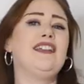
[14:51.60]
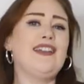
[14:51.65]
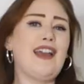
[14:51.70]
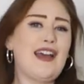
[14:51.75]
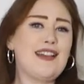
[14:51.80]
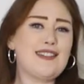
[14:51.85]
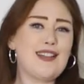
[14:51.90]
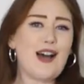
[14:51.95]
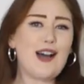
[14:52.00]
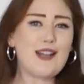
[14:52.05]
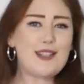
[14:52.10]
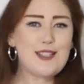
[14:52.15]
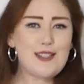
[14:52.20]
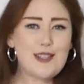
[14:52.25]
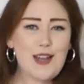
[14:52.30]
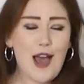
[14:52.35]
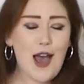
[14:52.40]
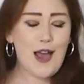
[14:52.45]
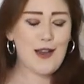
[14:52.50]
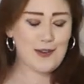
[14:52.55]
Yes, I
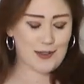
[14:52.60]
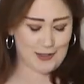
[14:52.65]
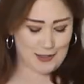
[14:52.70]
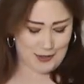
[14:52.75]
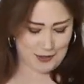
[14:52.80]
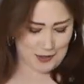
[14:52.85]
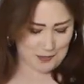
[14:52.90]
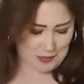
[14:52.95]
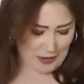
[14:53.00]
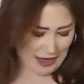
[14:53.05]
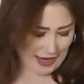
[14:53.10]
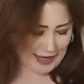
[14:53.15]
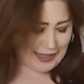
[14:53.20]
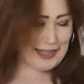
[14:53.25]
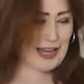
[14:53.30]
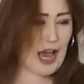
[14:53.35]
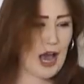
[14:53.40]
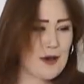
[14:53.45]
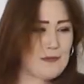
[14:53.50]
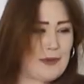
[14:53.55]
know, another black
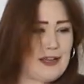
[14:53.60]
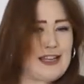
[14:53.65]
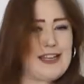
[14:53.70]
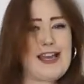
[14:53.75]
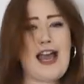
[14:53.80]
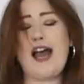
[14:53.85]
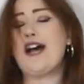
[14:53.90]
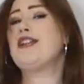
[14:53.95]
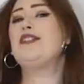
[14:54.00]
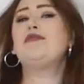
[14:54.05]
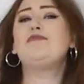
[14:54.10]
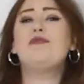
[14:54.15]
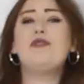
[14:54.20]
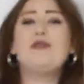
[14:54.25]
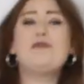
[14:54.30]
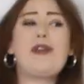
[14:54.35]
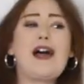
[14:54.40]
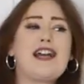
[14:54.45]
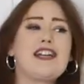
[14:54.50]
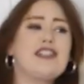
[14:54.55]
cami and
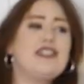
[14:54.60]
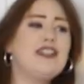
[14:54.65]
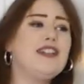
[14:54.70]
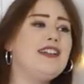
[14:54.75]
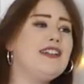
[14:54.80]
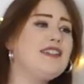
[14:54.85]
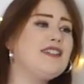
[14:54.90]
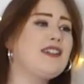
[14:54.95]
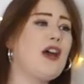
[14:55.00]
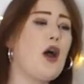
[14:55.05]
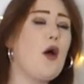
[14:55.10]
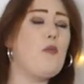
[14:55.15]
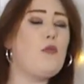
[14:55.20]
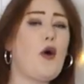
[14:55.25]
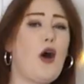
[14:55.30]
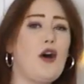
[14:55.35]
more black jeans, but